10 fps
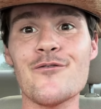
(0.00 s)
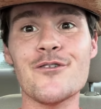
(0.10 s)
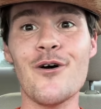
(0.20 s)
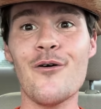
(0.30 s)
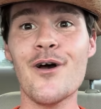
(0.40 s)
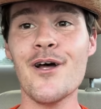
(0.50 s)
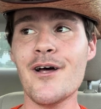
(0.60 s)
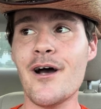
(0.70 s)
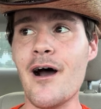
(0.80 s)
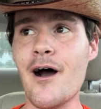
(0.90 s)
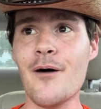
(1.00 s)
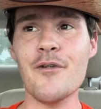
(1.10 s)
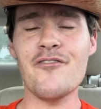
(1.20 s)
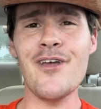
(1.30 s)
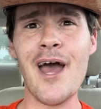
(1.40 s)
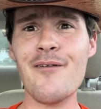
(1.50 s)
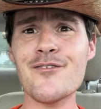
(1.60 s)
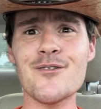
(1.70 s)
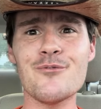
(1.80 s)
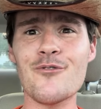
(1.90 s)
So um, if you
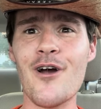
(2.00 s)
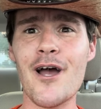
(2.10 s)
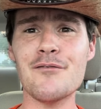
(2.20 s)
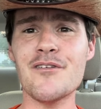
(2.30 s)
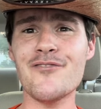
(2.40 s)
haven't subscribed,